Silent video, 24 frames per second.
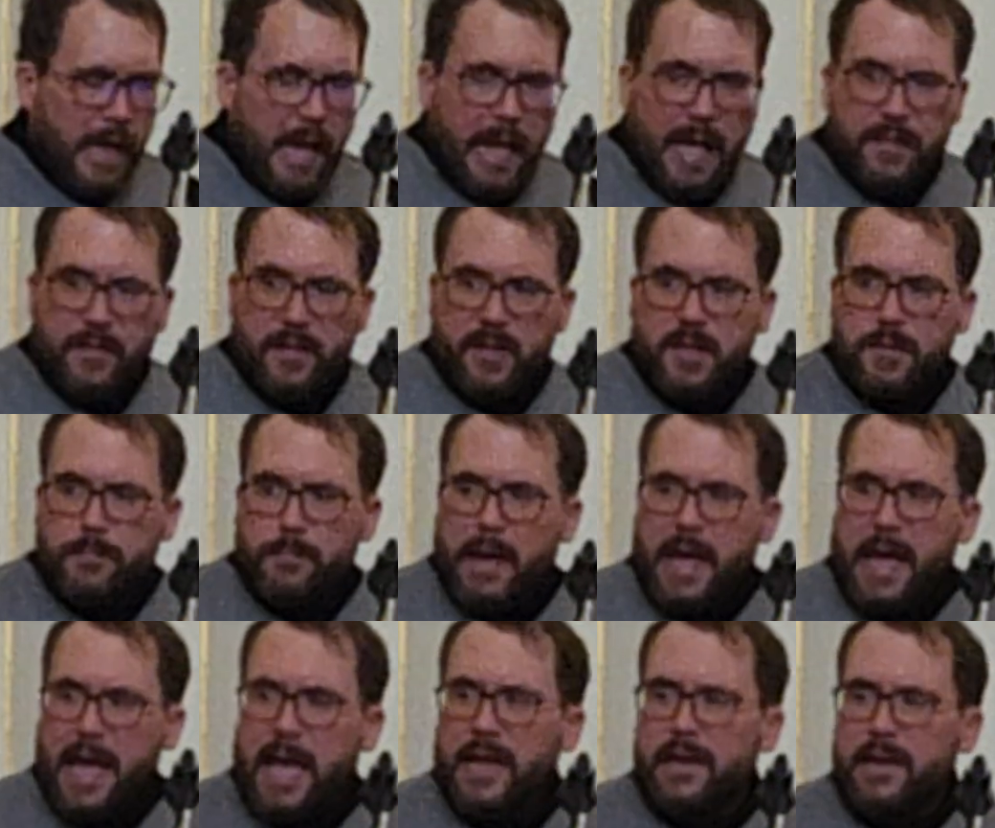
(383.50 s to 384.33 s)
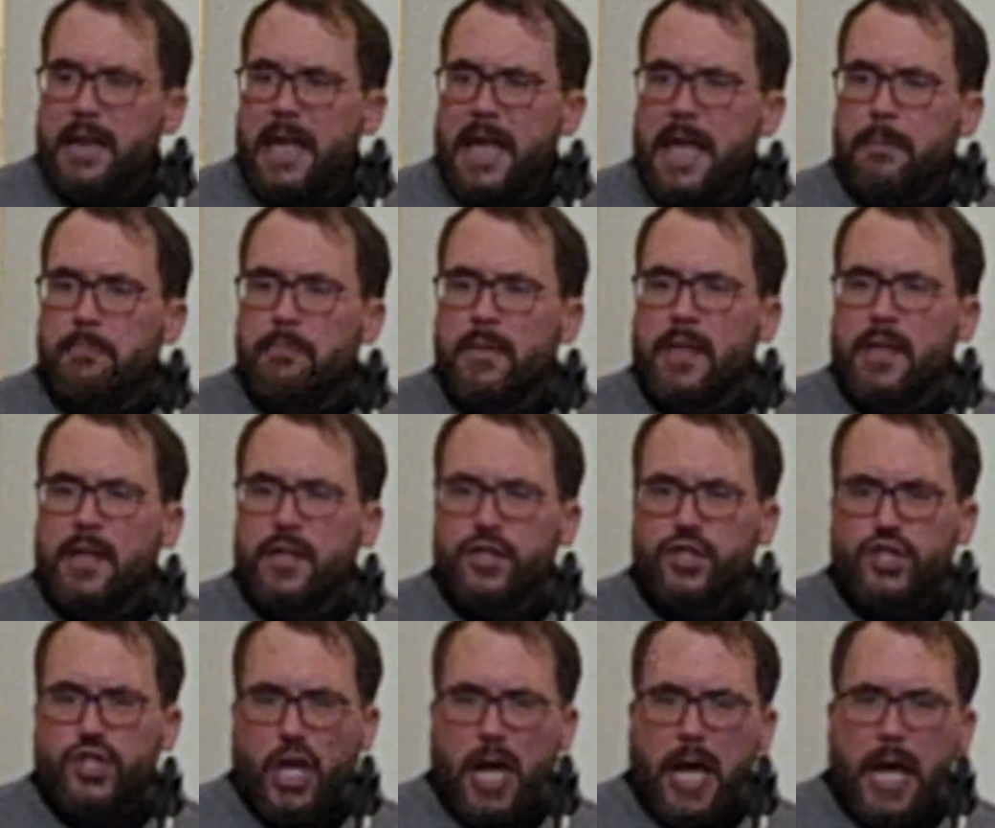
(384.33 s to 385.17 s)
And this man named
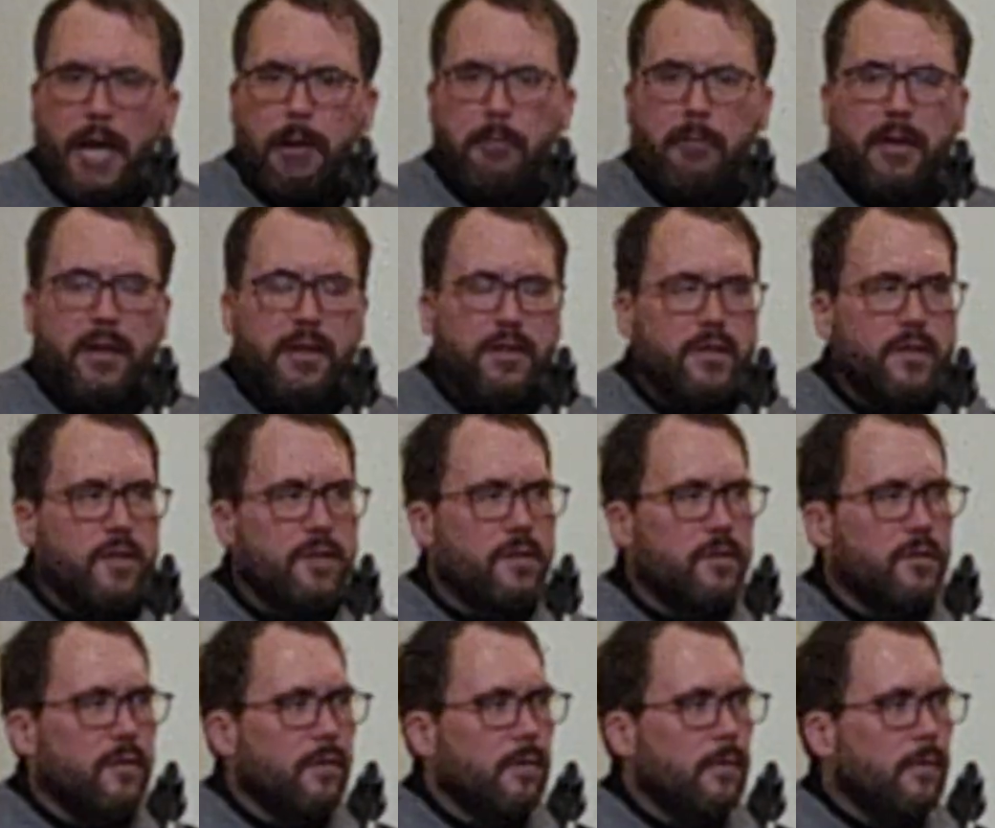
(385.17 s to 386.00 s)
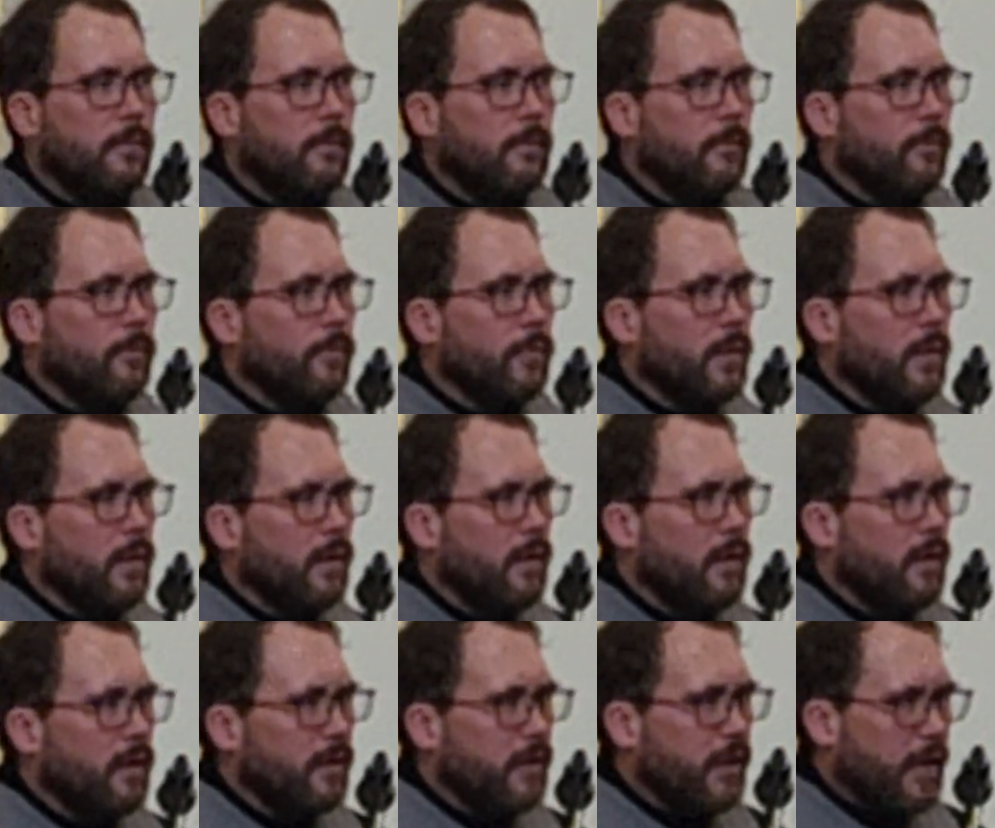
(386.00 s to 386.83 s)
Jairus
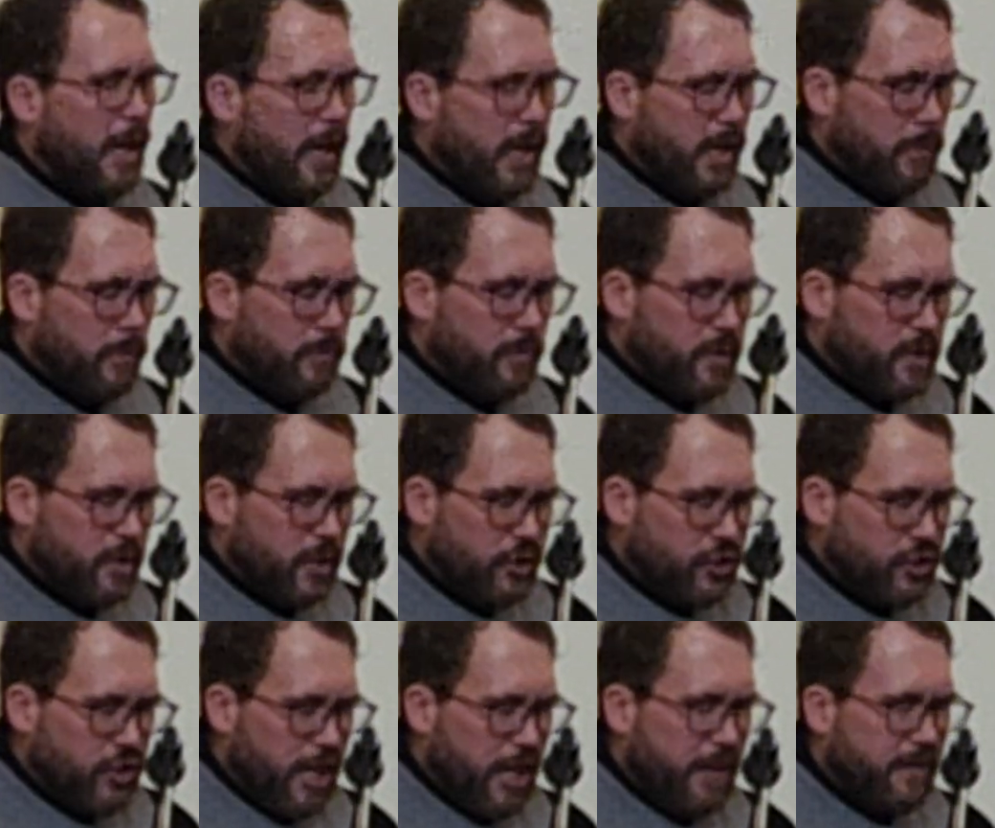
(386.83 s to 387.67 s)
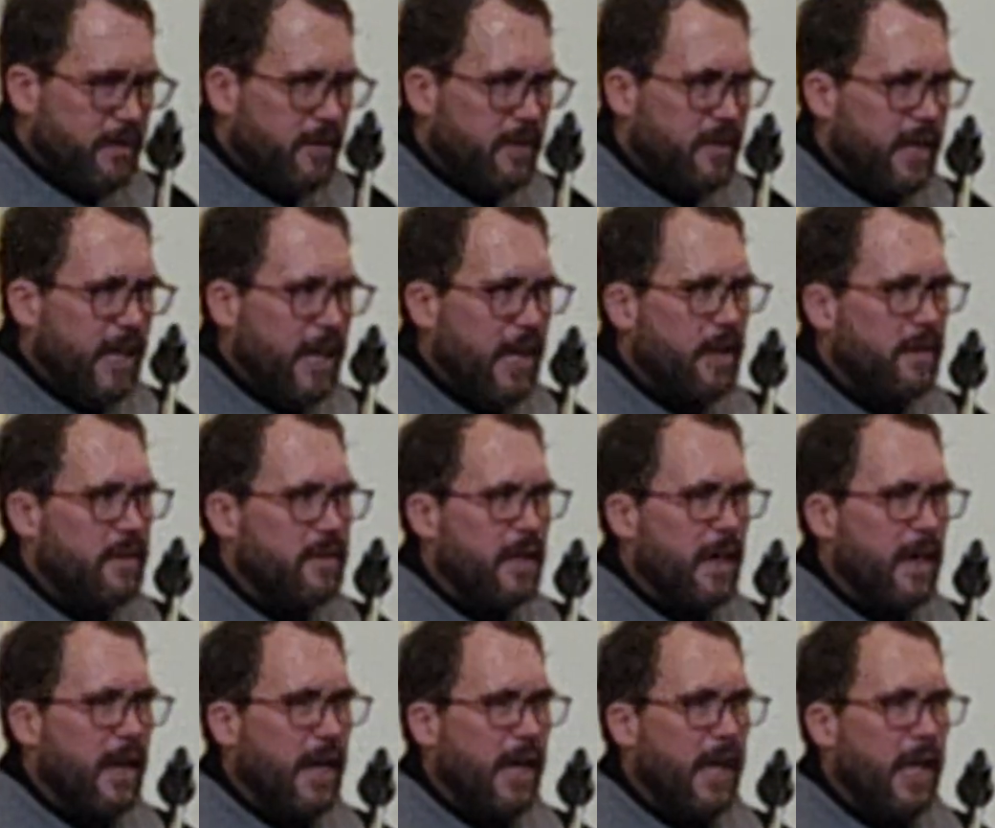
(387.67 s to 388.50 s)
comes to Jesus. He is
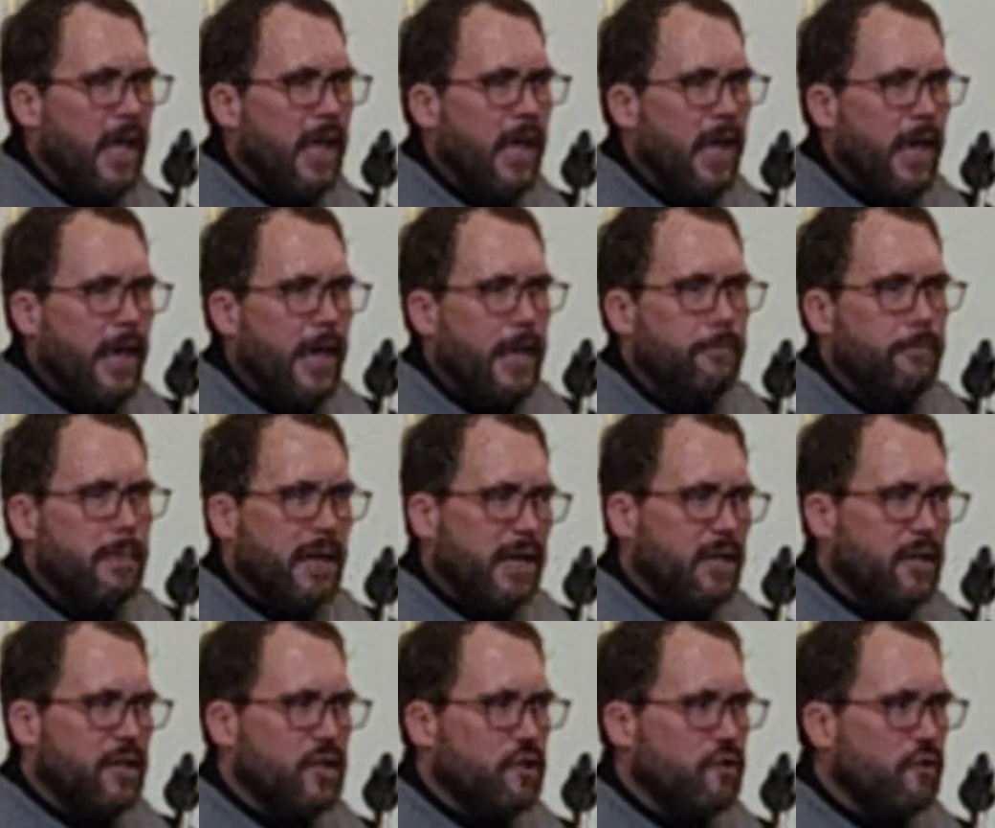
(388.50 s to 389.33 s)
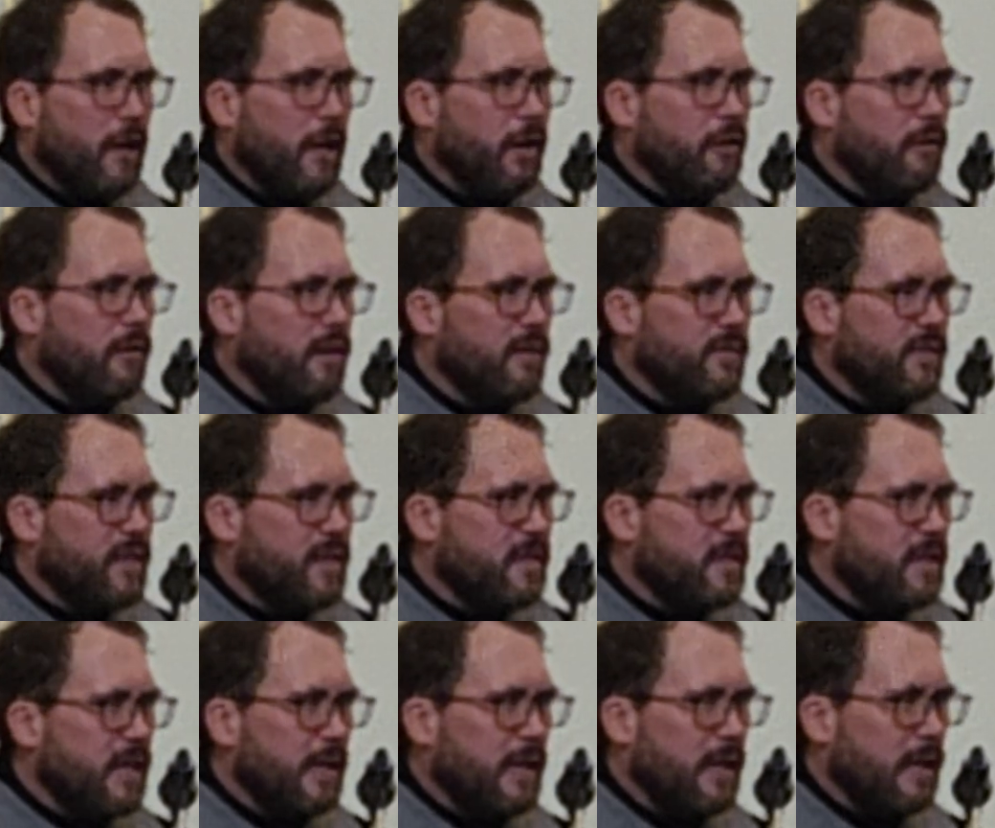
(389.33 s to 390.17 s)
an administrator of the
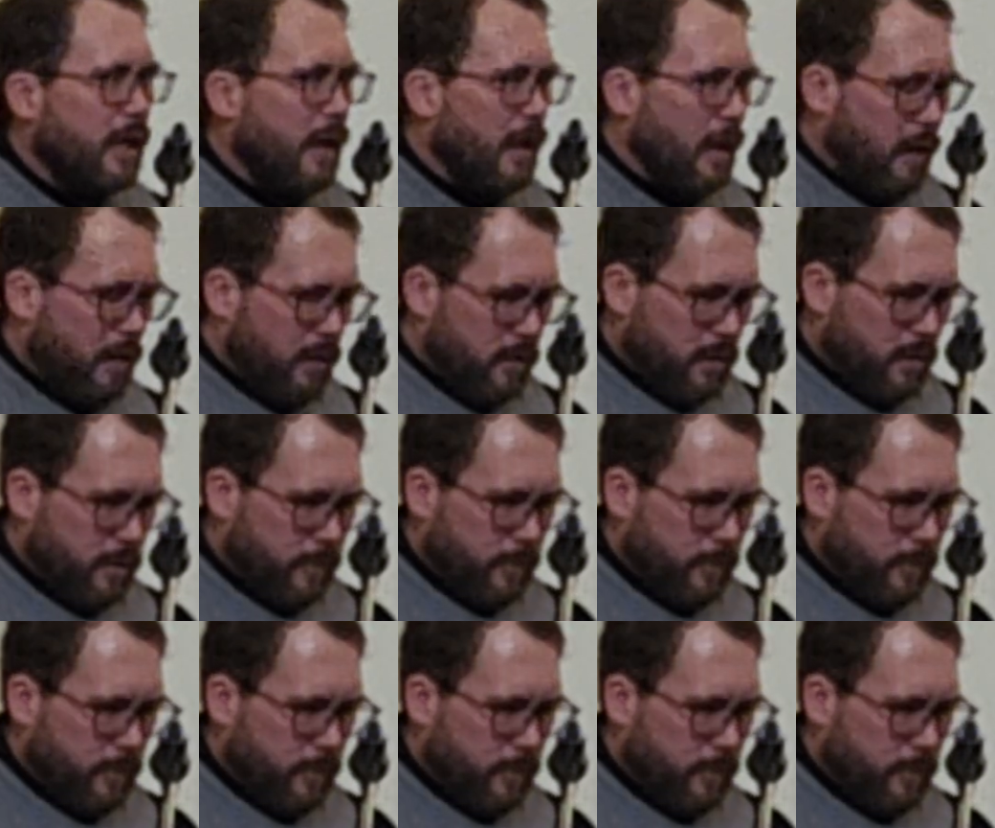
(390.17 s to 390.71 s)
synagogue.